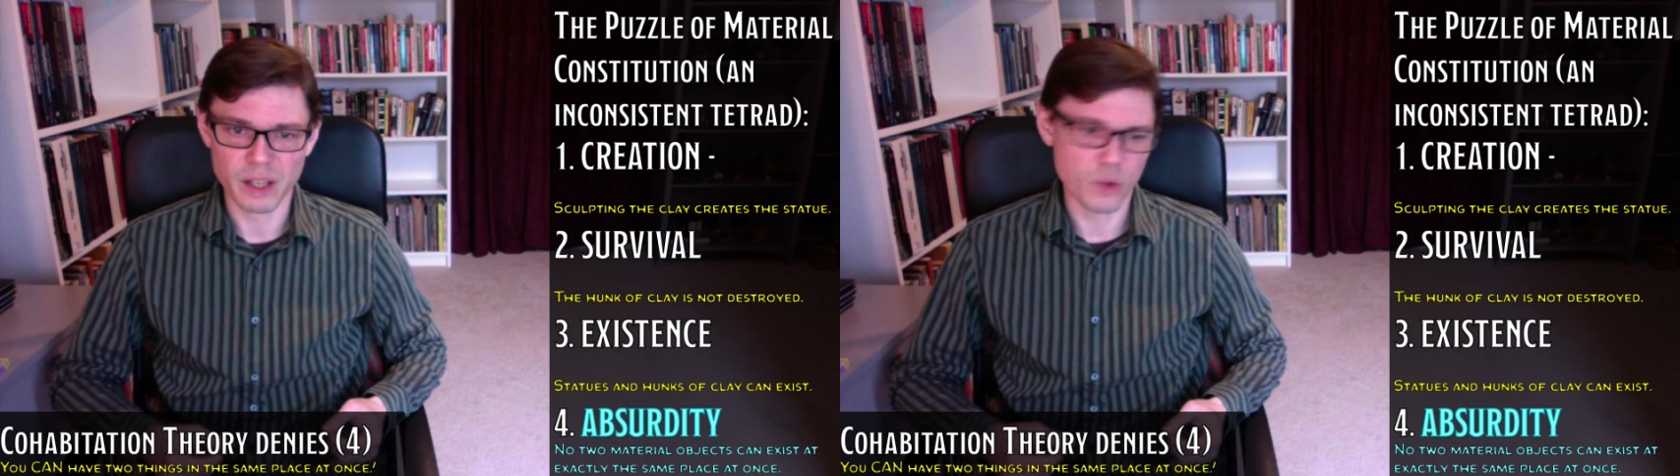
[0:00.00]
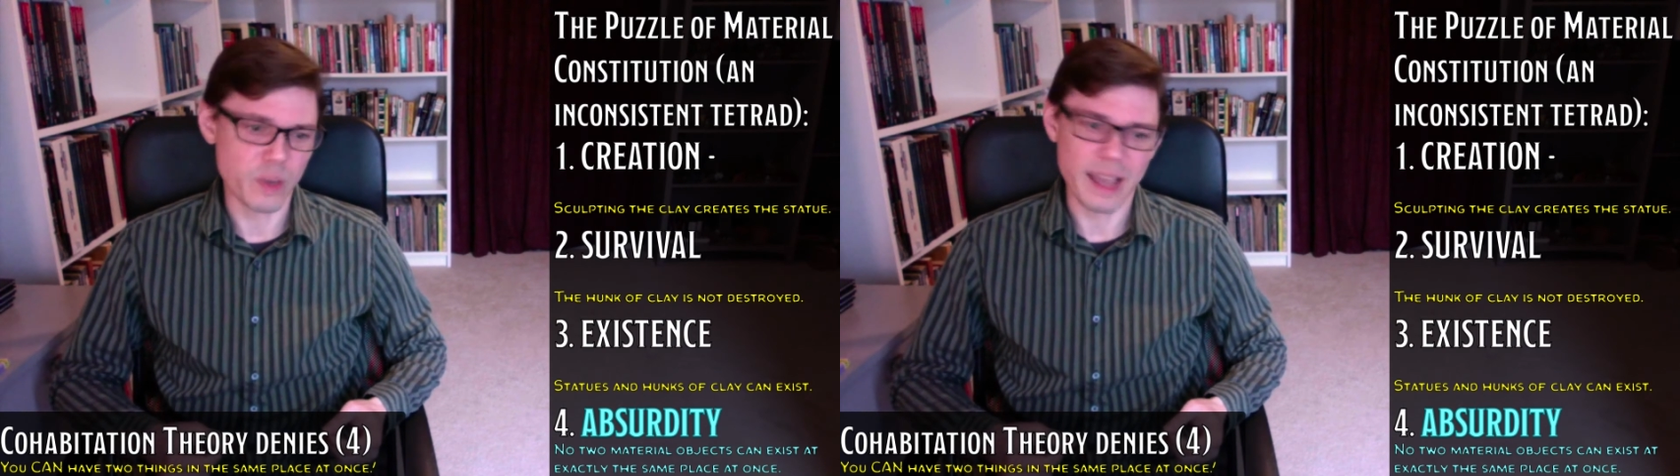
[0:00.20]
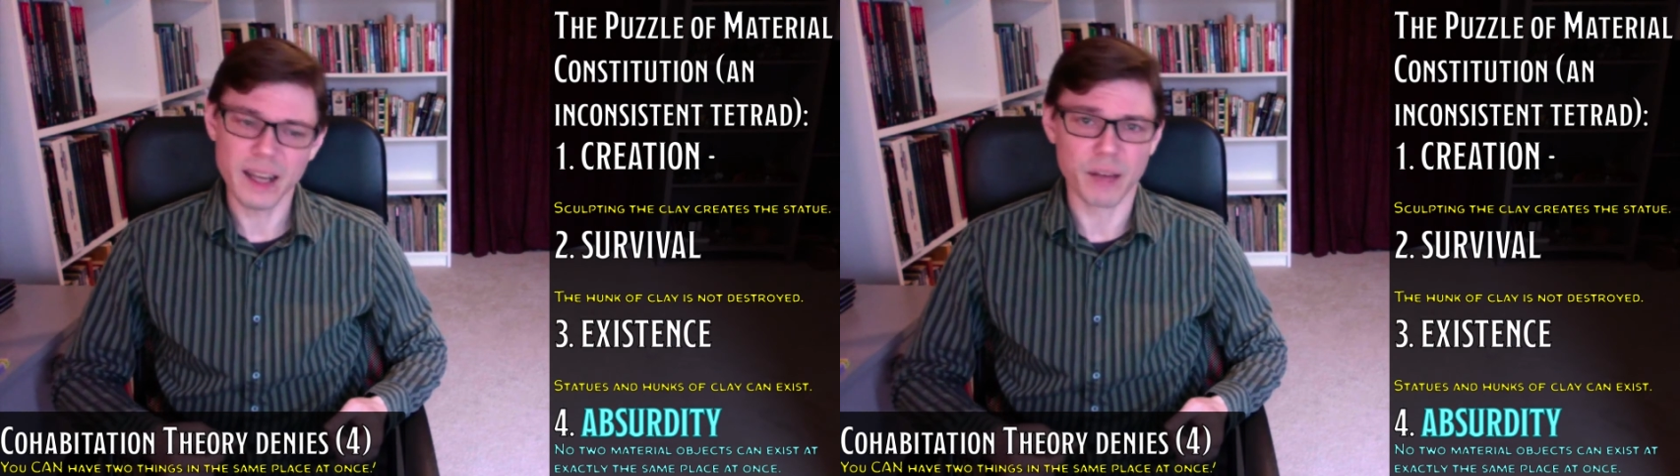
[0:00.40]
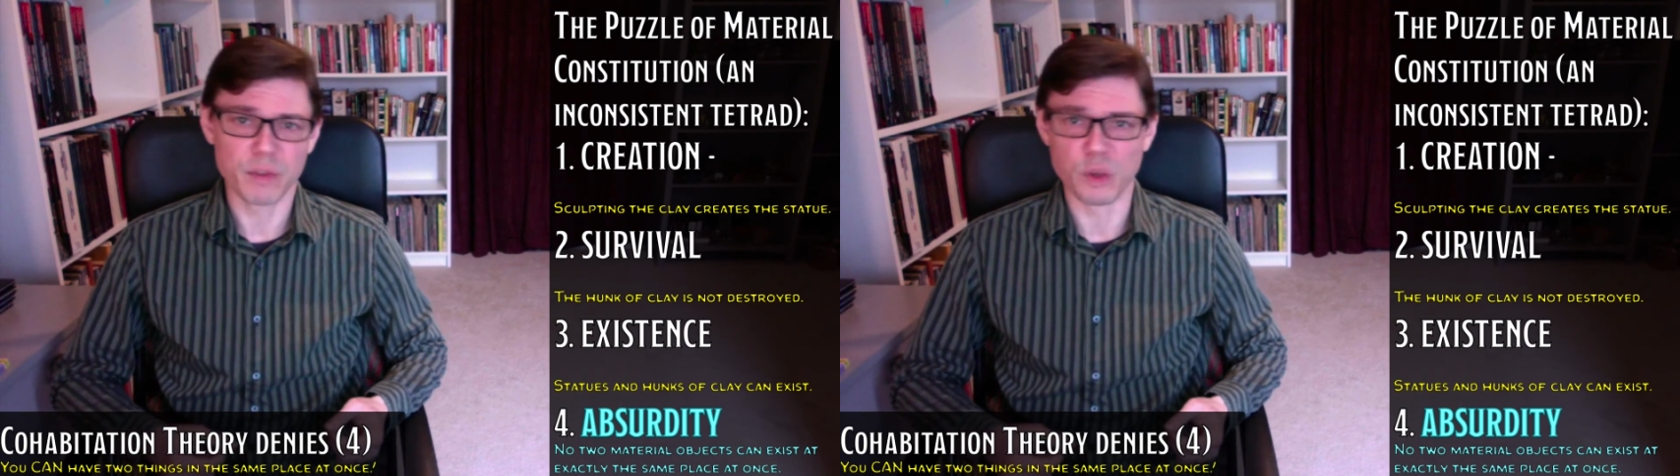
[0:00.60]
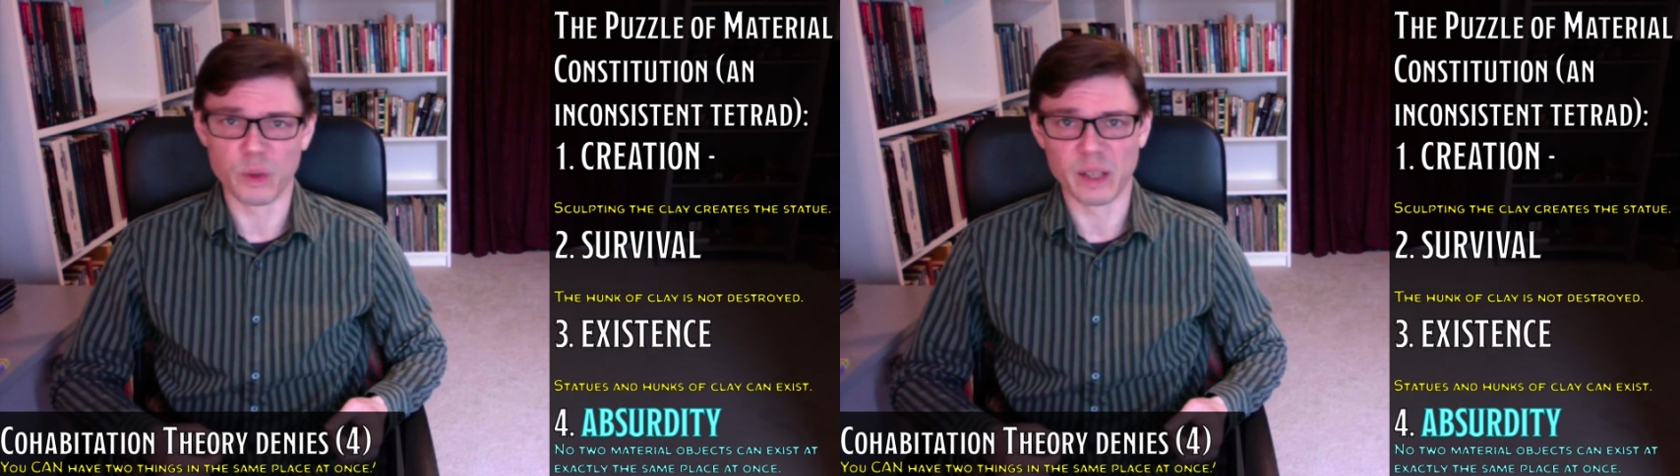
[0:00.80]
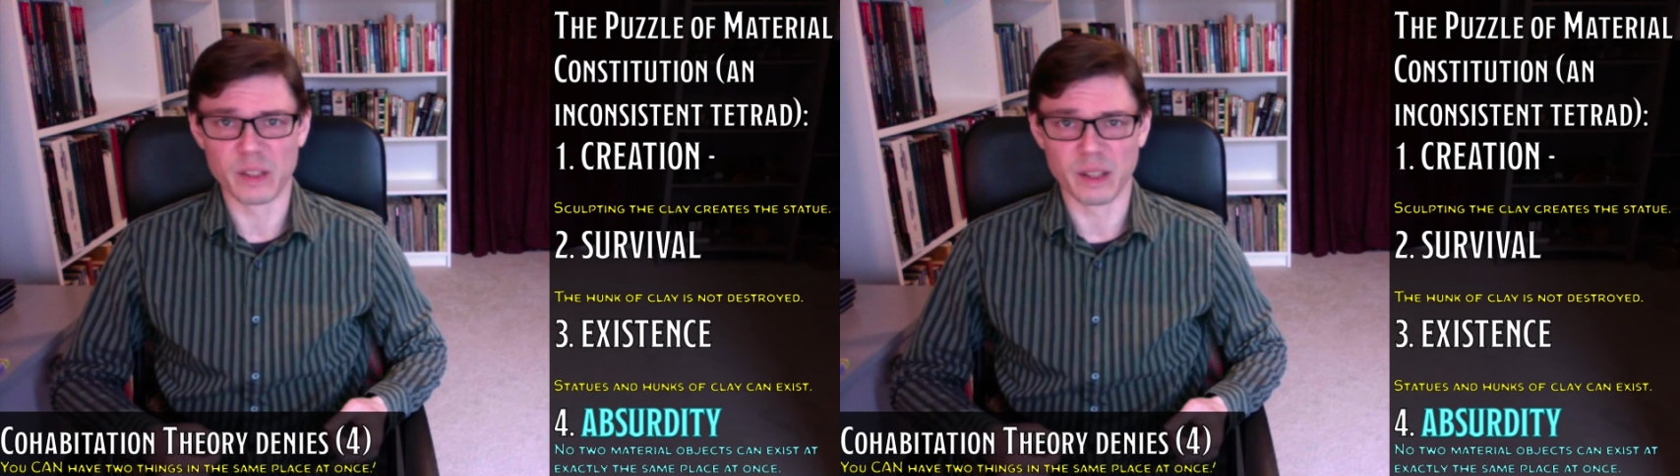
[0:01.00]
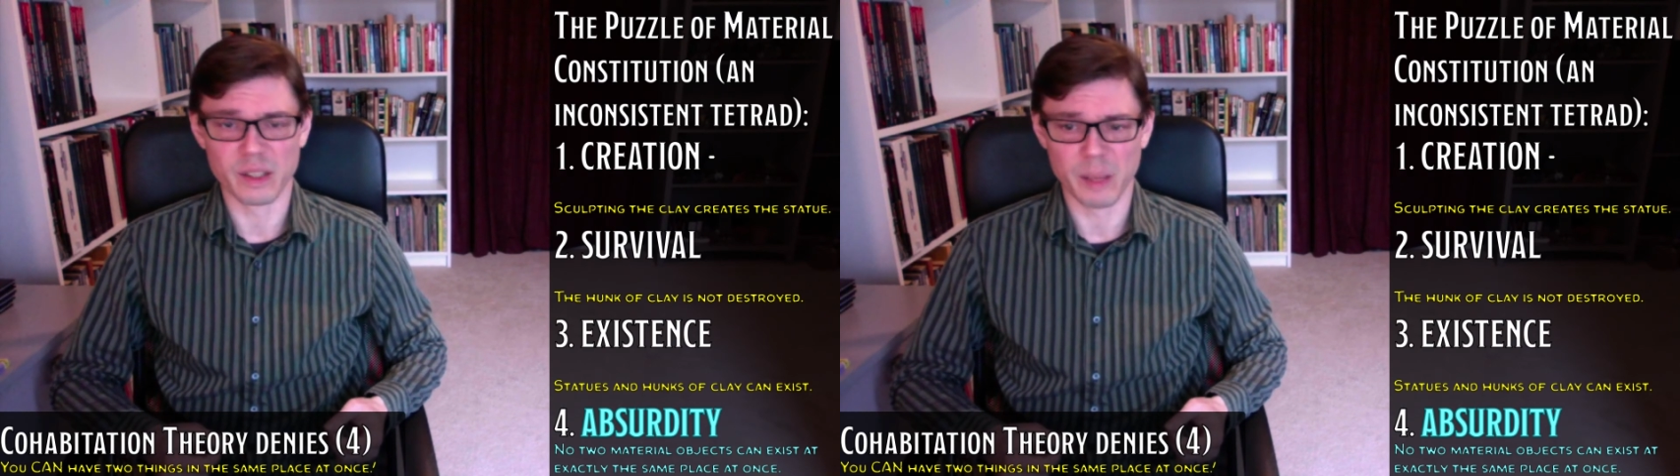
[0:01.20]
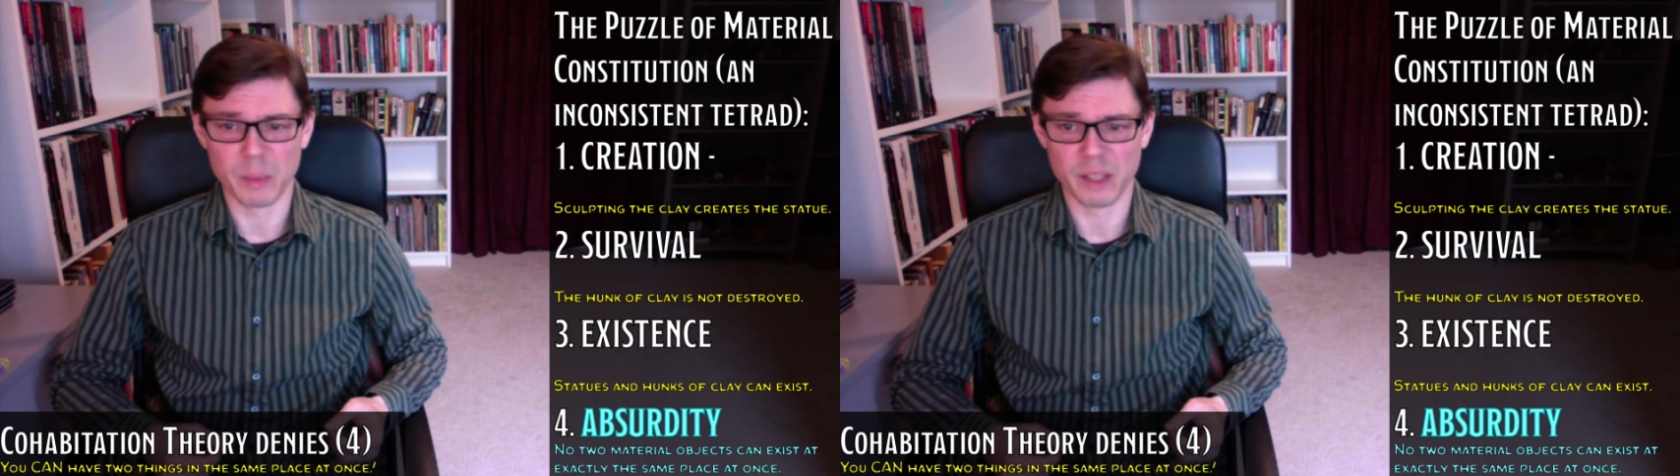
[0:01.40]
You can have two things in the
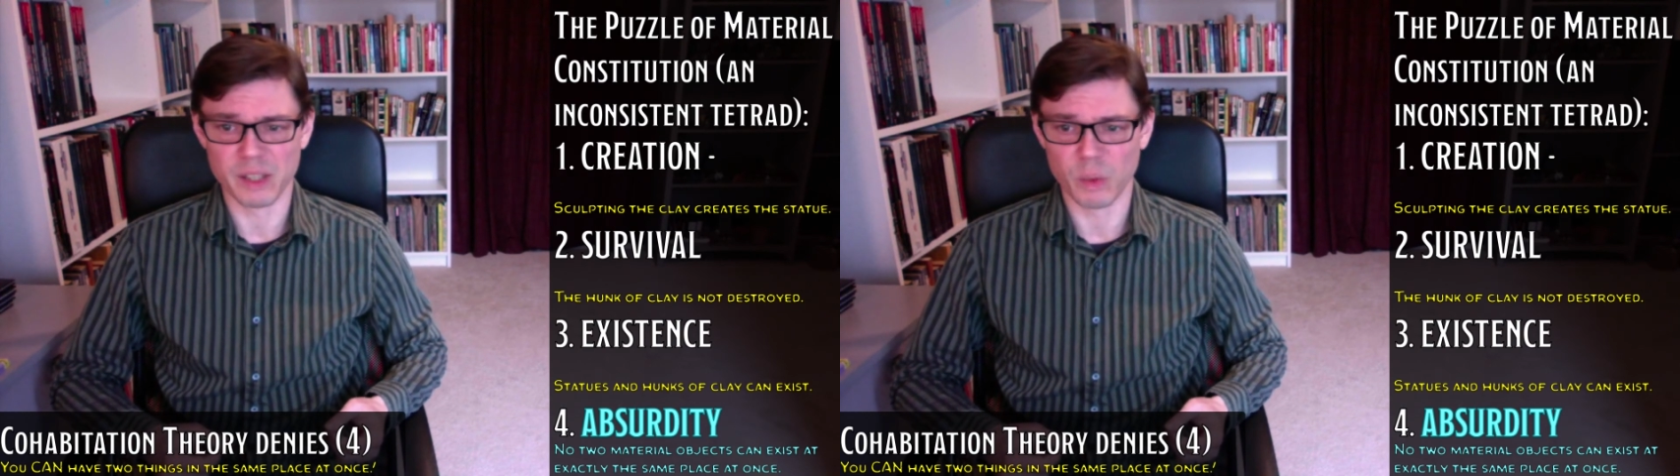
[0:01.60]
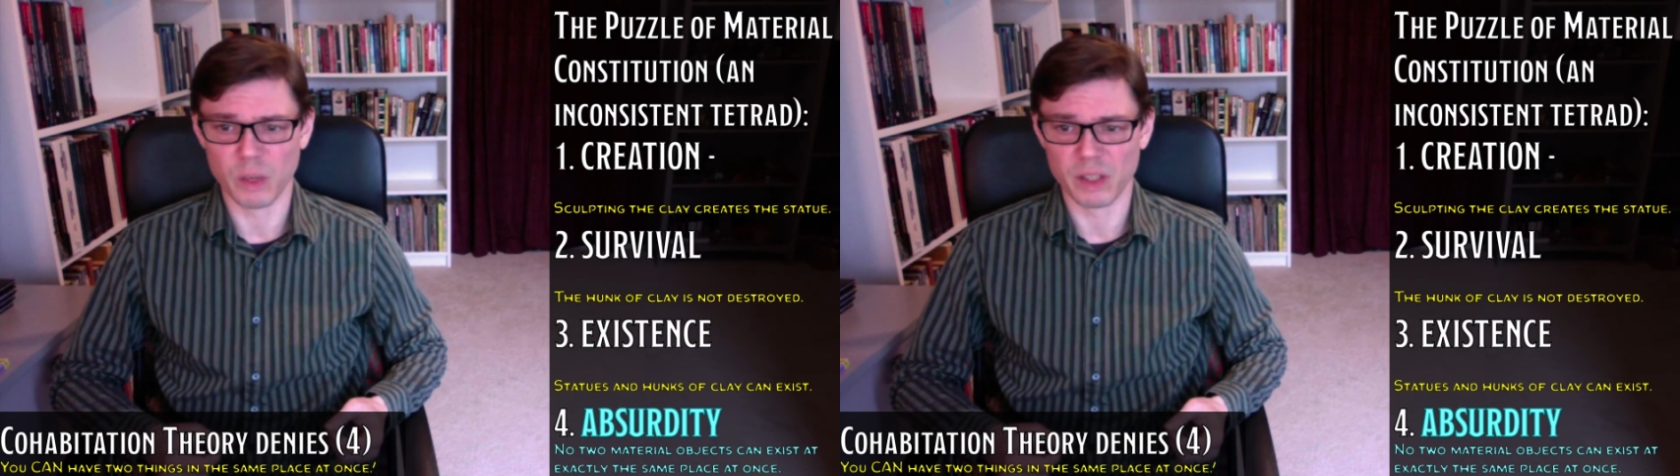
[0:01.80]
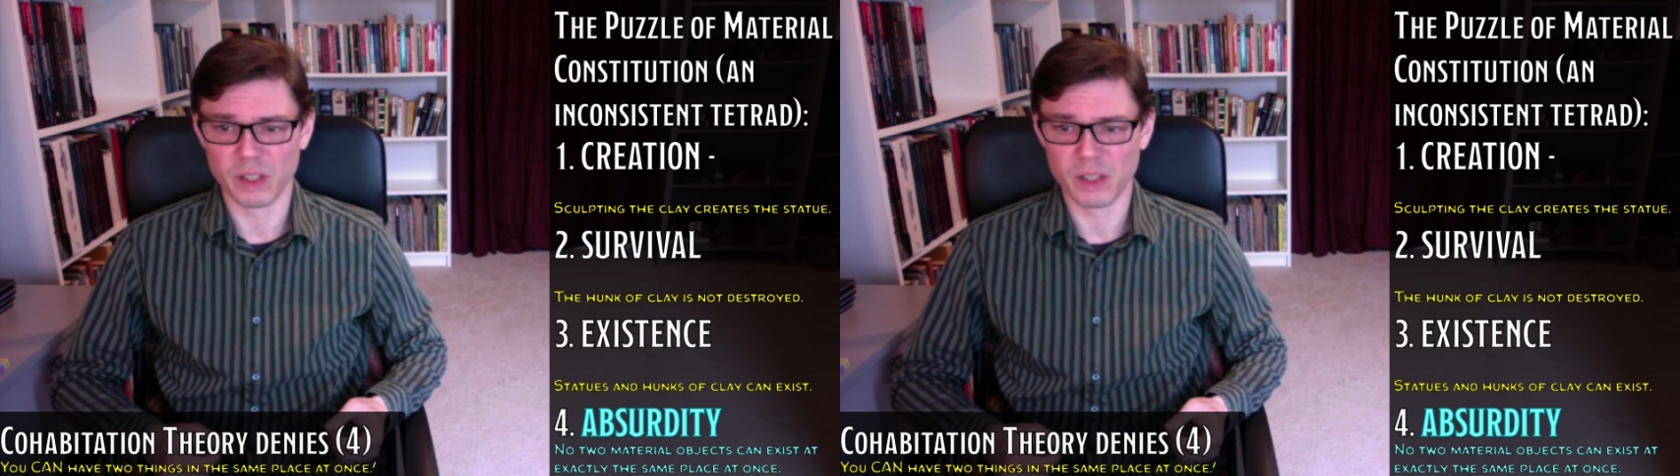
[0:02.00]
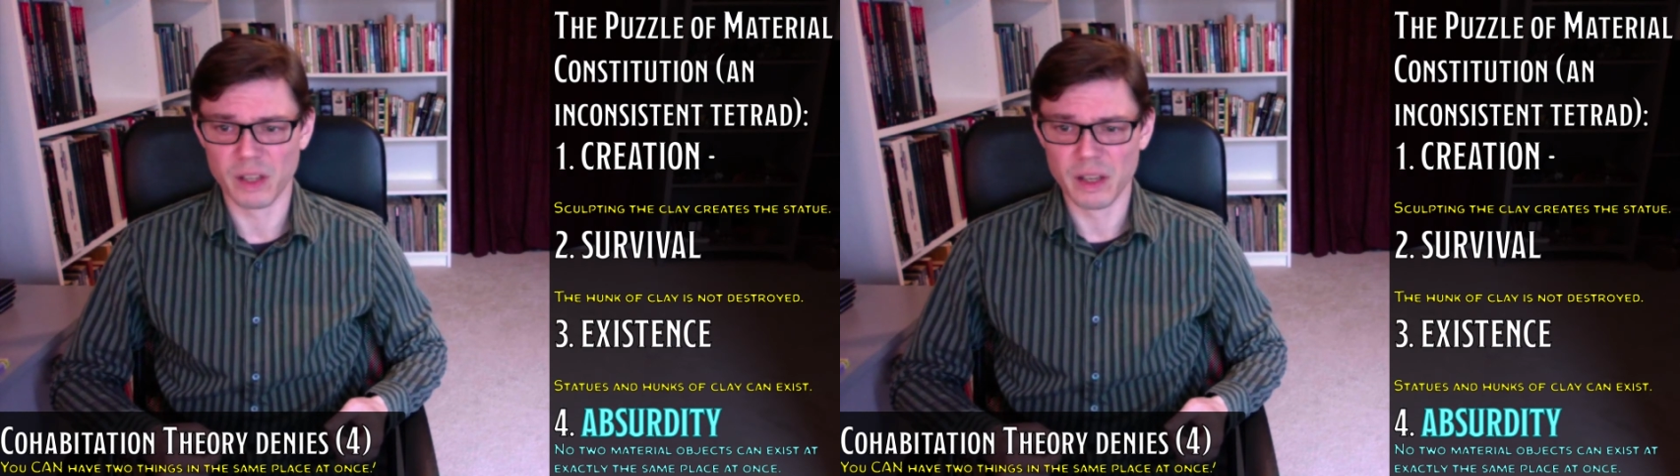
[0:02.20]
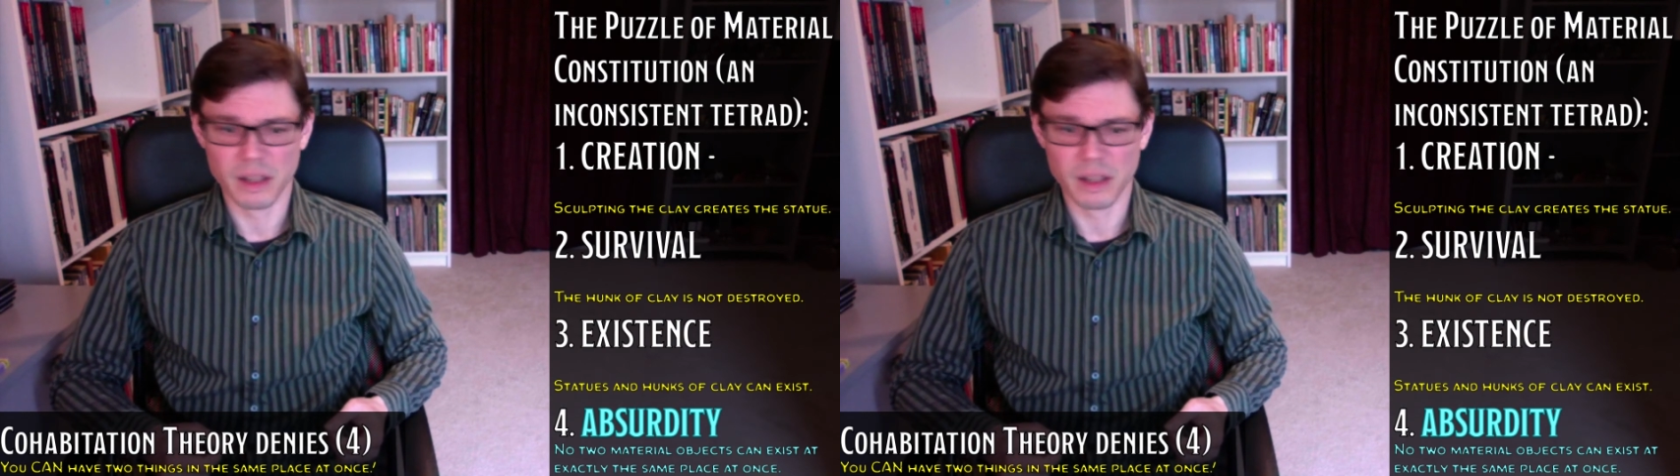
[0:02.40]
same place at once.